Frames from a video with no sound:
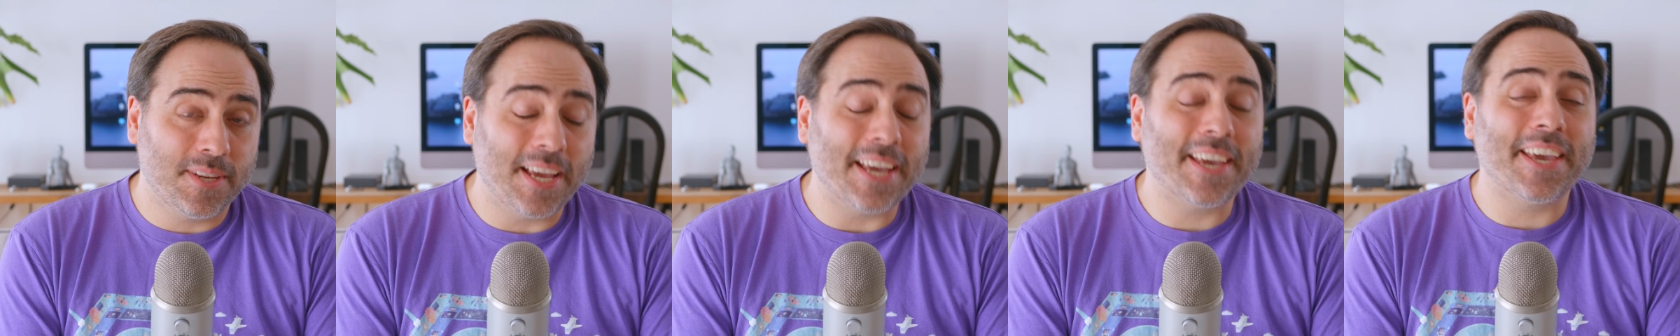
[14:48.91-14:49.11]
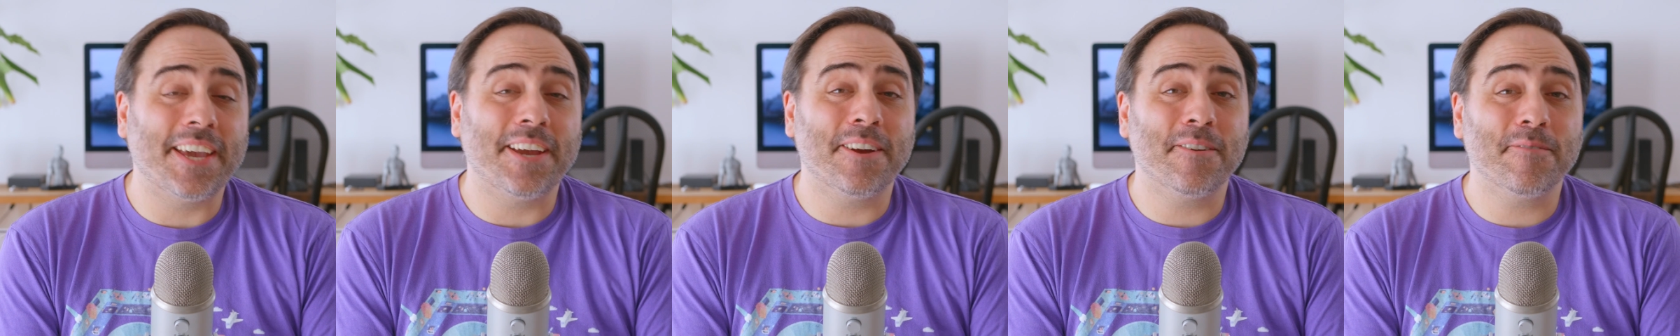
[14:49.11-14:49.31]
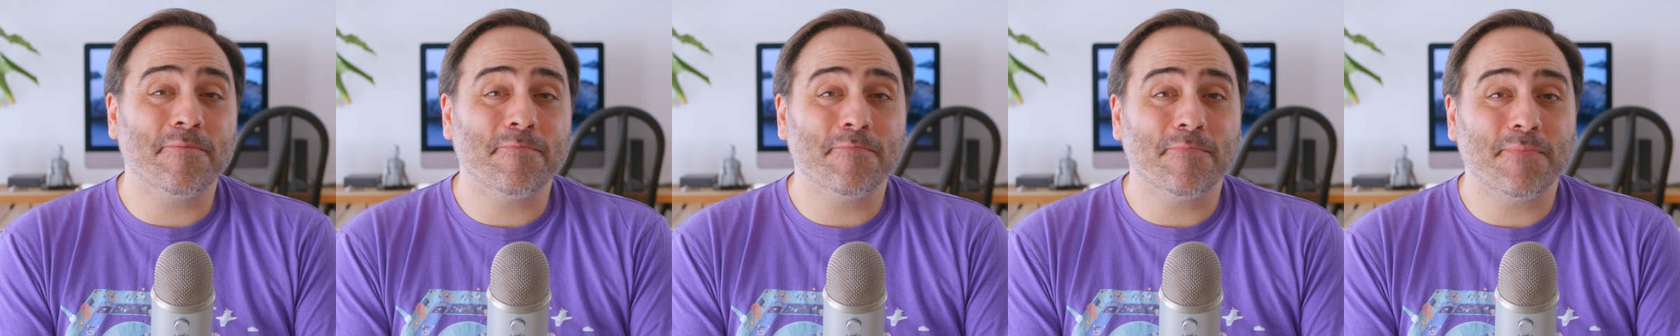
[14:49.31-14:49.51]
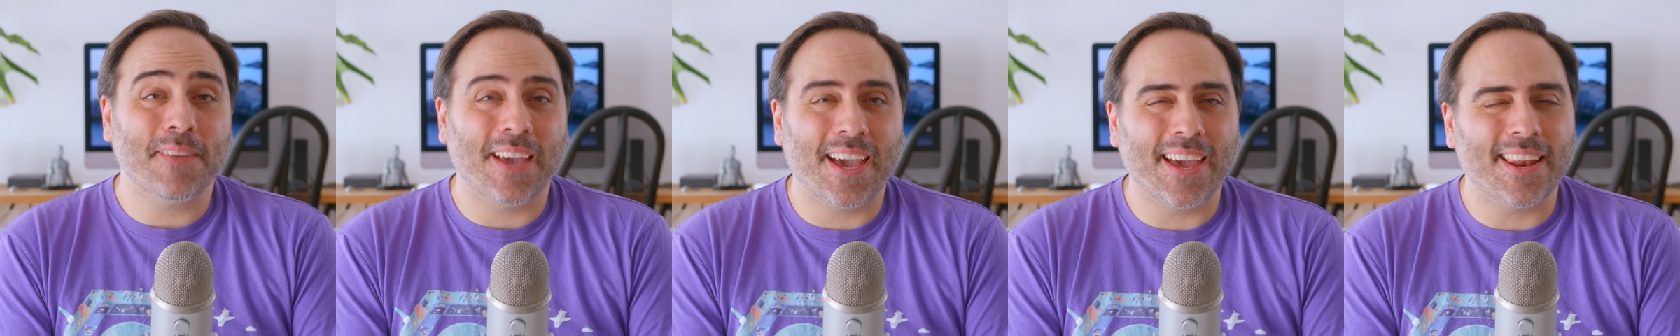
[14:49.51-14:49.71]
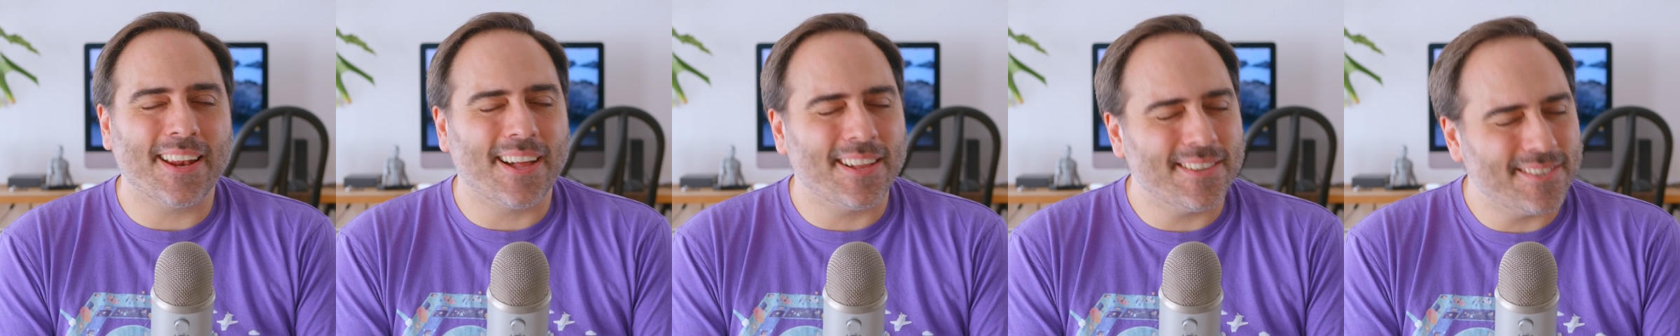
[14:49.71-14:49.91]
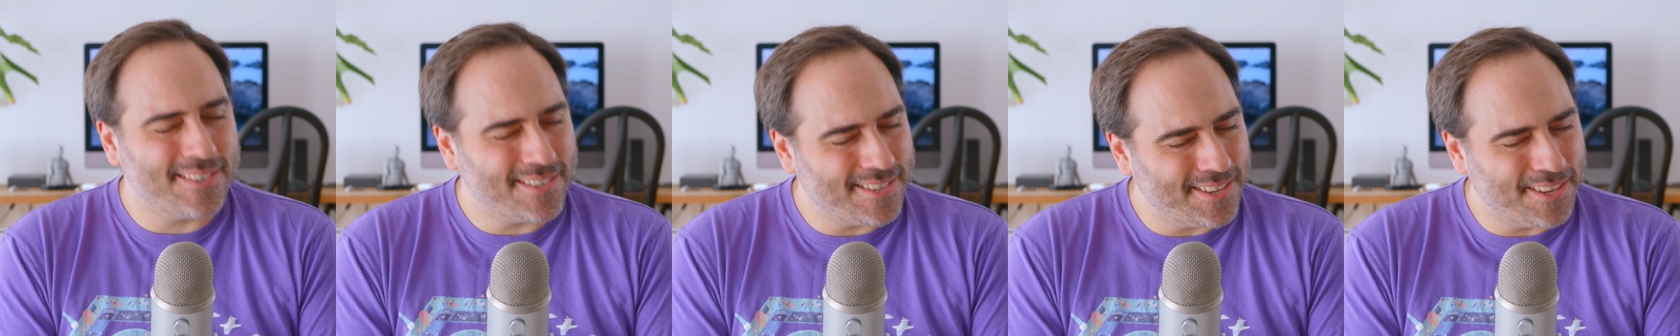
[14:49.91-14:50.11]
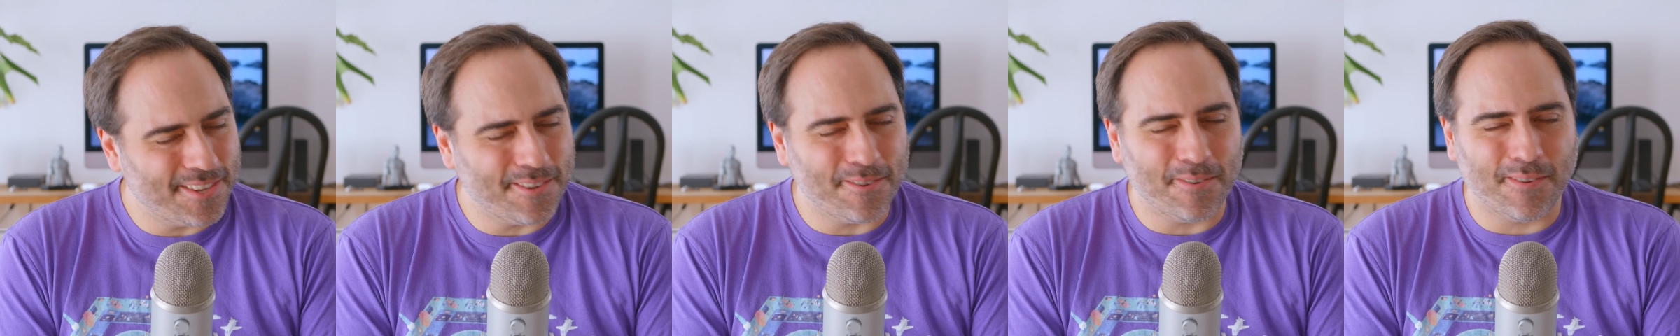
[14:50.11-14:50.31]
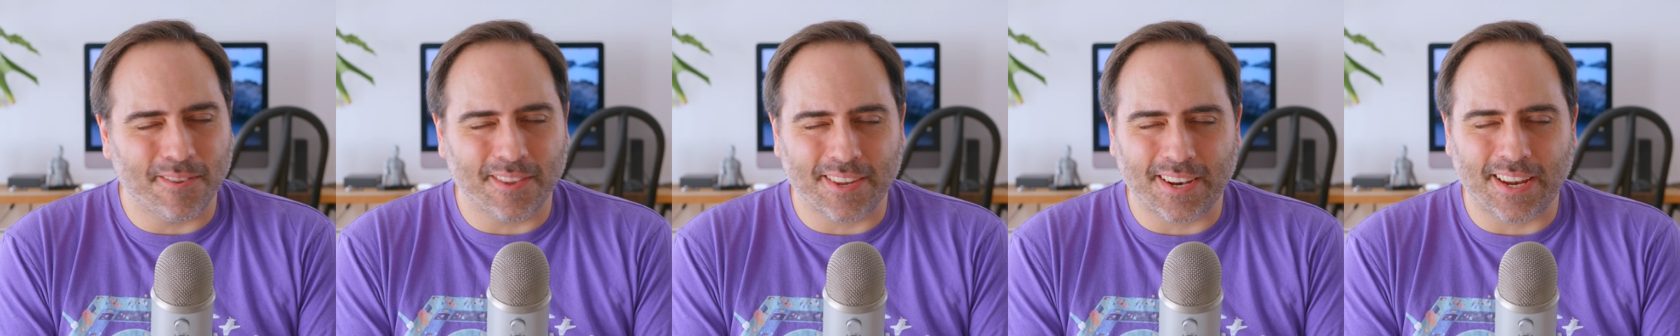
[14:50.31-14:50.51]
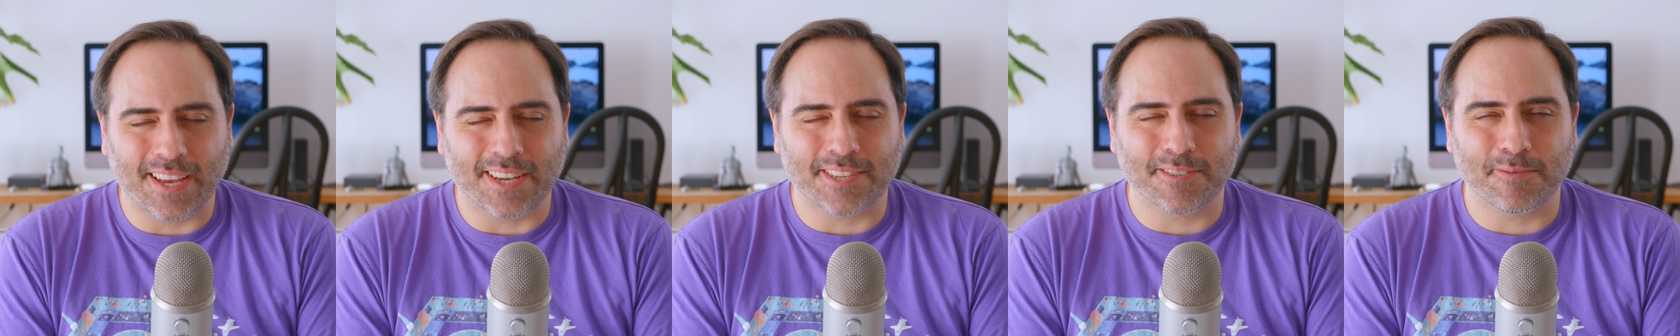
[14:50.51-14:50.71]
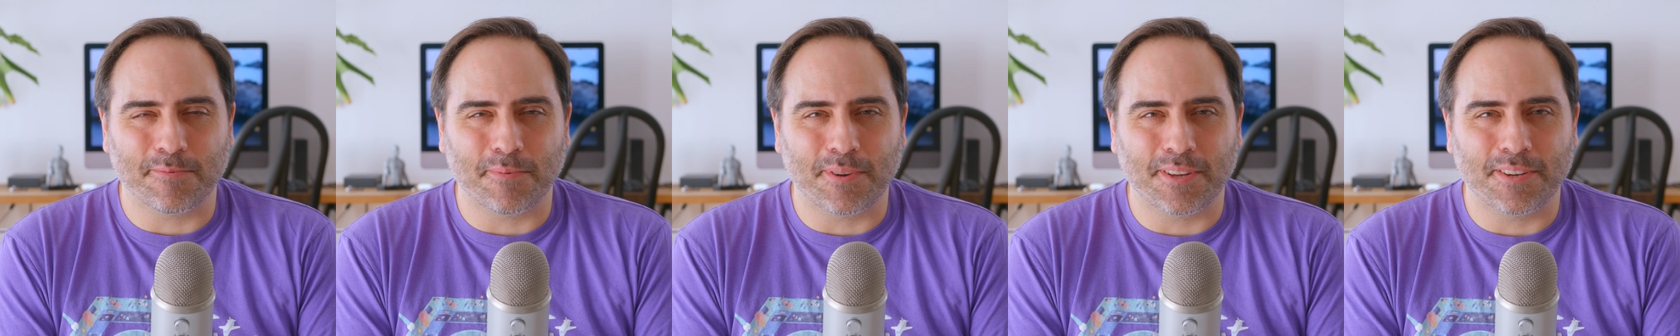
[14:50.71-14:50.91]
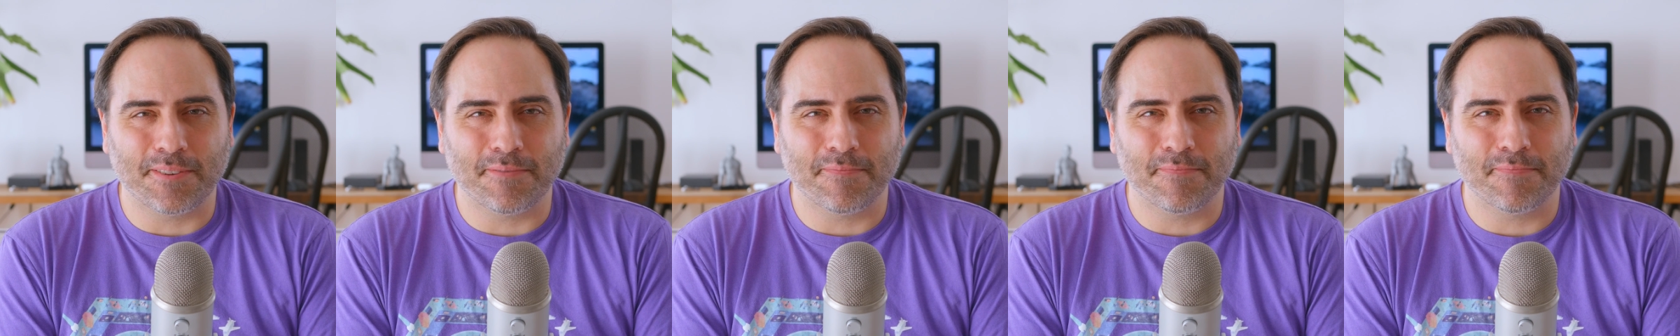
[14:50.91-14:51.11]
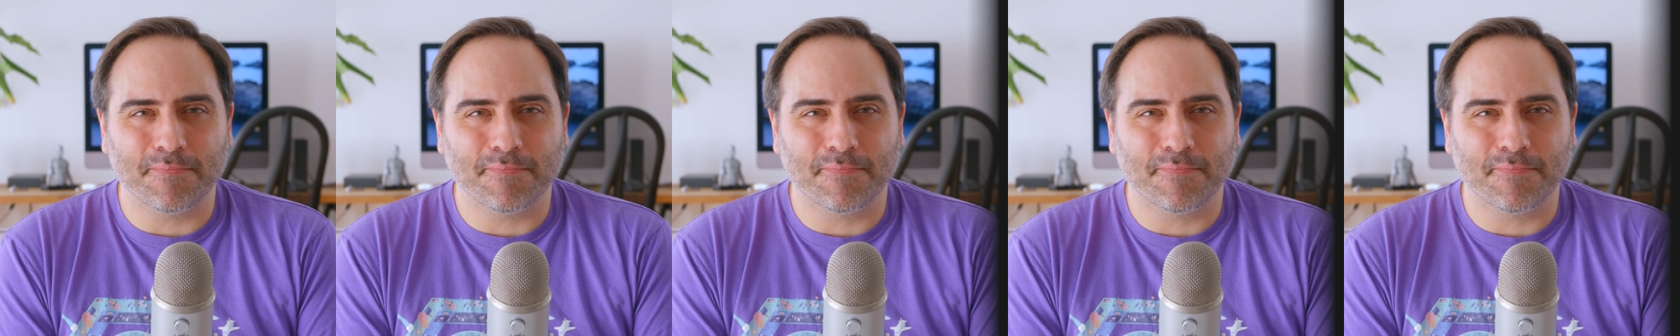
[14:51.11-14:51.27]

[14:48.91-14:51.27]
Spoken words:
Take care, and I'll see you on the next one.